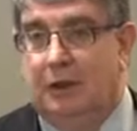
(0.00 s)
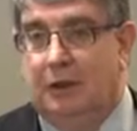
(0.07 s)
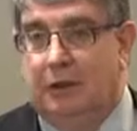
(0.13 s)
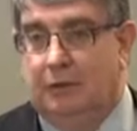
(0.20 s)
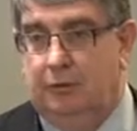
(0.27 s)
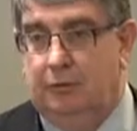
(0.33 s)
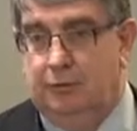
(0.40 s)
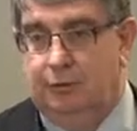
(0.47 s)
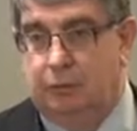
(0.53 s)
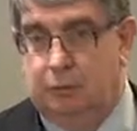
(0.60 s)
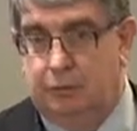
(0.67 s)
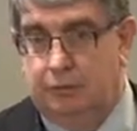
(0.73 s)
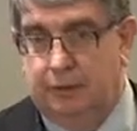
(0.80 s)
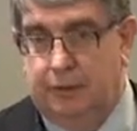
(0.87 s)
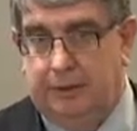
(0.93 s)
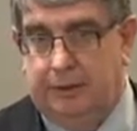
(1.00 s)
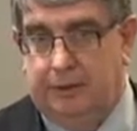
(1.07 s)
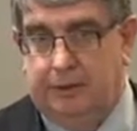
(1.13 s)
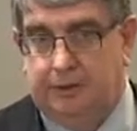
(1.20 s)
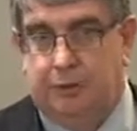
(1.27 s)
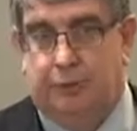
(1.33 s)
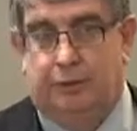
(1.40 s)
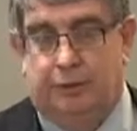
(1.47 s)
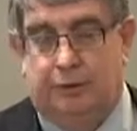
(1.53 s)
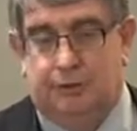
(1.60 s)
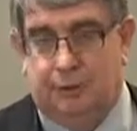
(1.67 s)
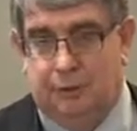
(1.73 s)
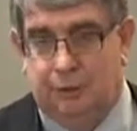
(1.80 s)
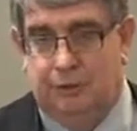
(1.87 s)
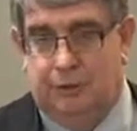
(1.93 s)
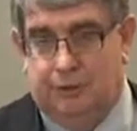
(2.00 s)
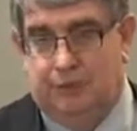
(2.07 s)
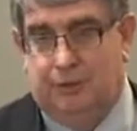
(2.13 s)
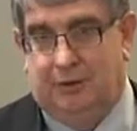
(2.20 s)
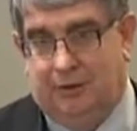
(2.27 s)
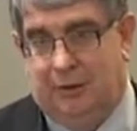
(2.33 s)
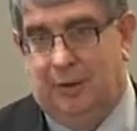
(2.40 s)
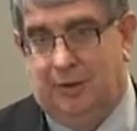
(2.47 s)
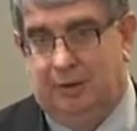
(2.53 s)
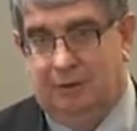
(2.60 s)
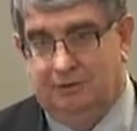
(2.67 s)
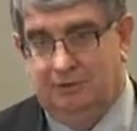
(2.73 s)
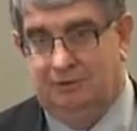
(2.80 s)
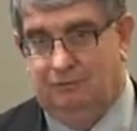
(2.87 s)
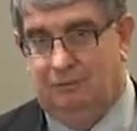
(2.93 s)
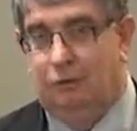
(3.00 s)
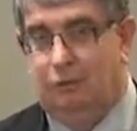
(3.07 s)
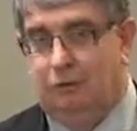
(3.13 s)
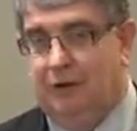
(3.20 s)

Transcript: However, as Paul said, that's not an excuse for not getting full